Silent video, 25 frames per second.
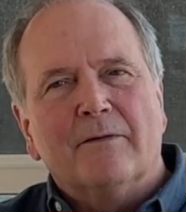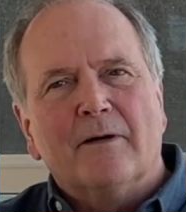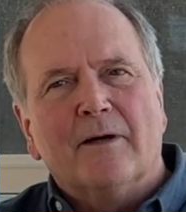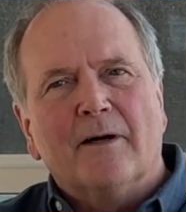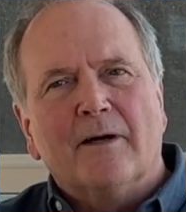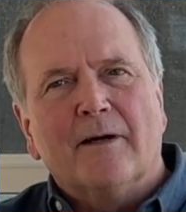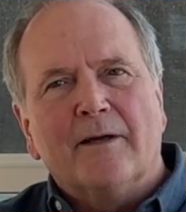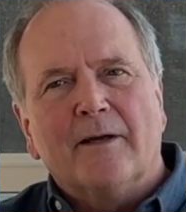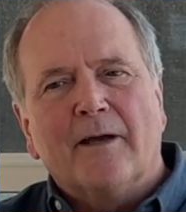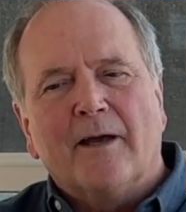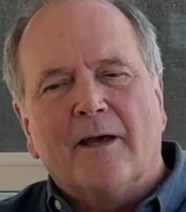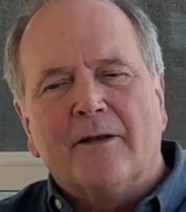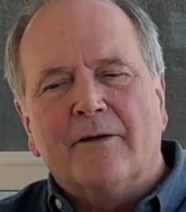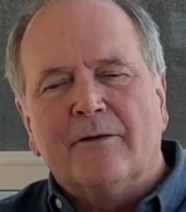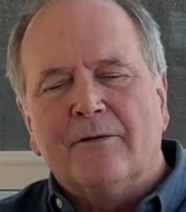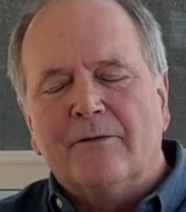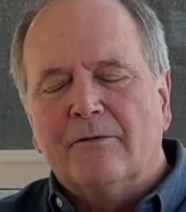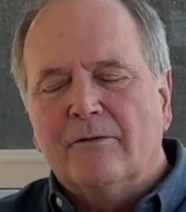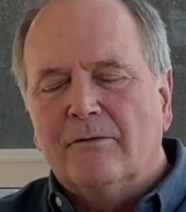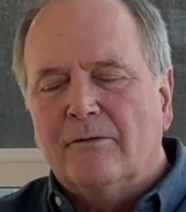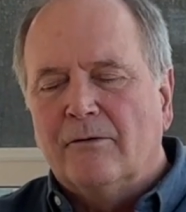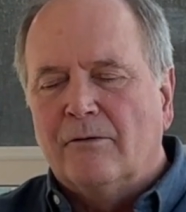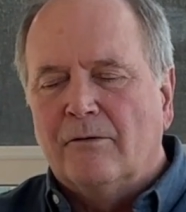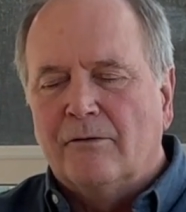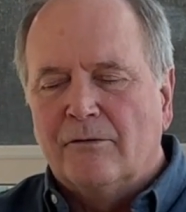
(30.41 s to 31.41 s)
I had an
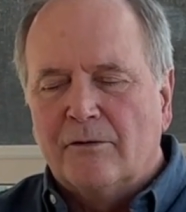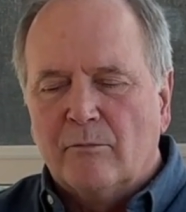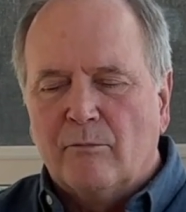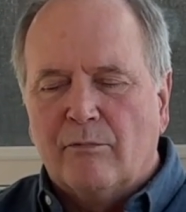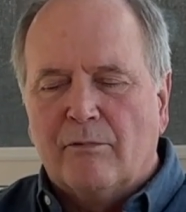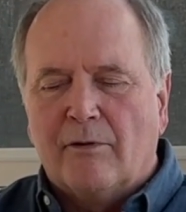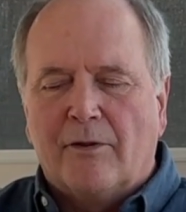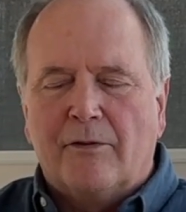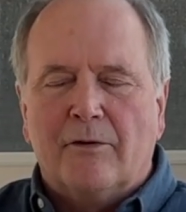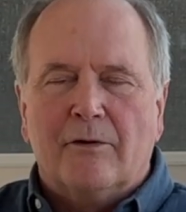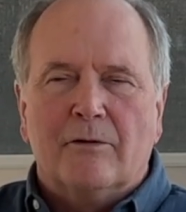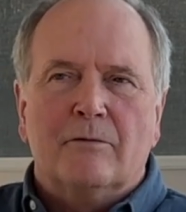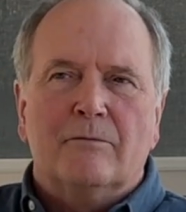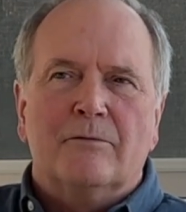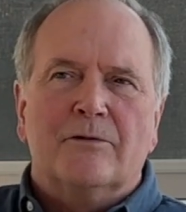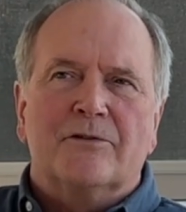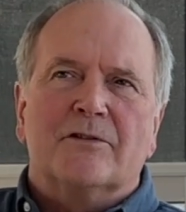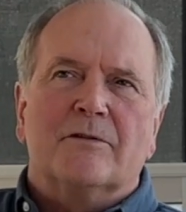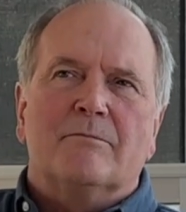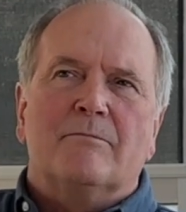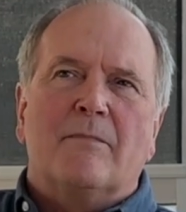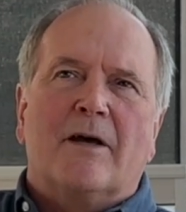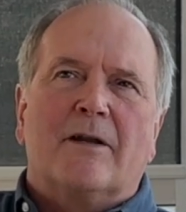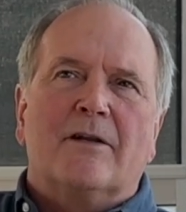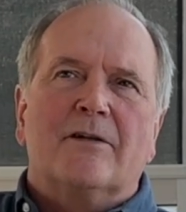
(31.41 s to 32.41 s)
older brother who was
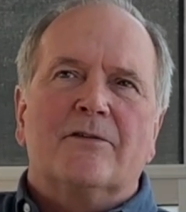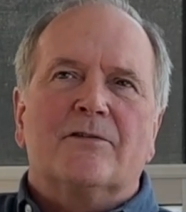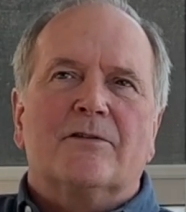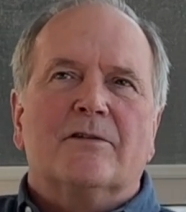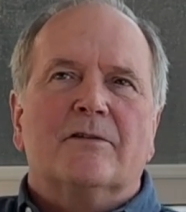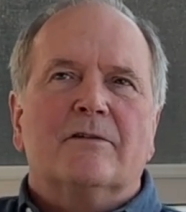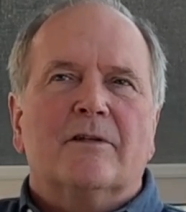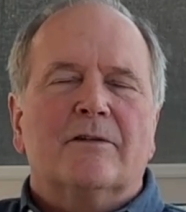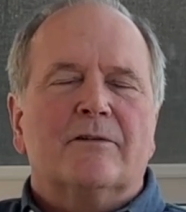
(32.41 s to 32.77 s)
in medicine